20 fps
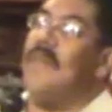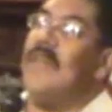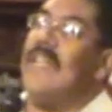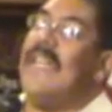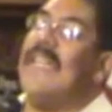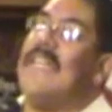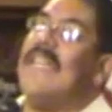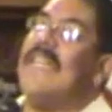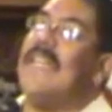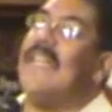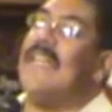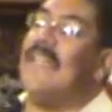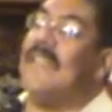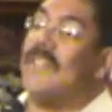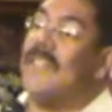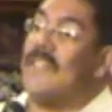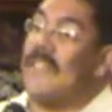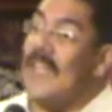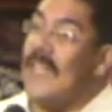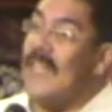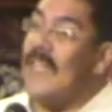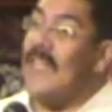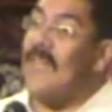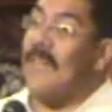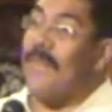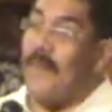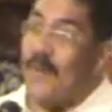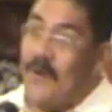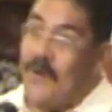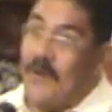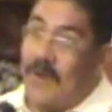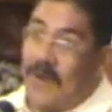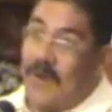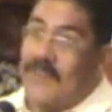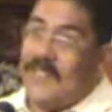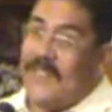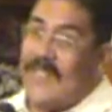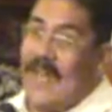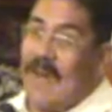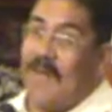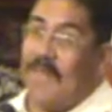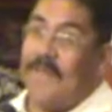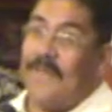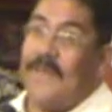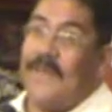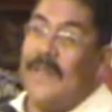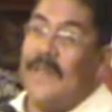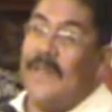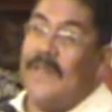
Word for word: reading and studying for yourself?